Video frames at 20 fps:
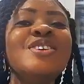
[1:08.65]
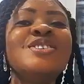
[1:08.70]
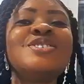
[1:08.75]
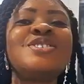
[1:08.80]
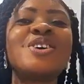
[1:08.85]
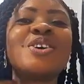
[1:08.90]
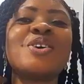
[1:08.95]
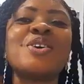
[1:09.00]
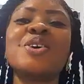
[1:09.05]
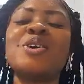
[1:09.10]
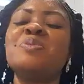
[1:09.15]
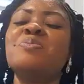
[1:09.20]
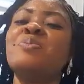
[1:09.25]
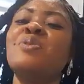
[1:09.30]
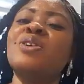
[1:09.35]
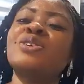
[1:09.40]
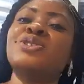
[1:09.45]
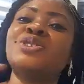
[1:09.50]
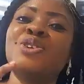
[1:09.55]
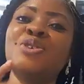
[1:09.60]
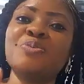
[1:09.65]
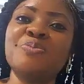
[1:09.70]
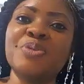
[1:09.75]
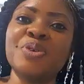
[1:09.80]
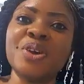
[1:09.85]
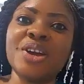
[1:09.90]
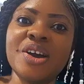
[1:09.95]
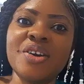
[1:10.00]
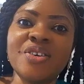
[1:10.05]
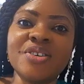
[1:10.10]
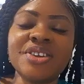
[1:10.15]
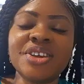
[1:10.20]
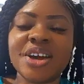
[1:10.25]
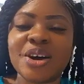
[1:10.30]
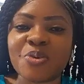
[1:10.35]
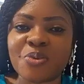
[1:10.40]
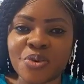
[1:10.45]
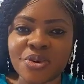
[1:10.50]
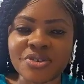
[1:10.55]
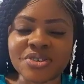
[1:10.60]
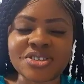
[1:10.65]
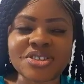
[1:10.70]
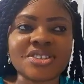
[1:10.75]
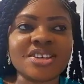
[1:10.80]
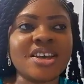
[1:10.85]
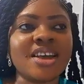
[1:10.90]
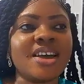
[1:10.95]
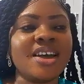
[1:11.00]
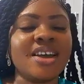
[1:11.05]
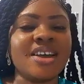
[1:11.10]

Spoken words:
So you must look beyond their words.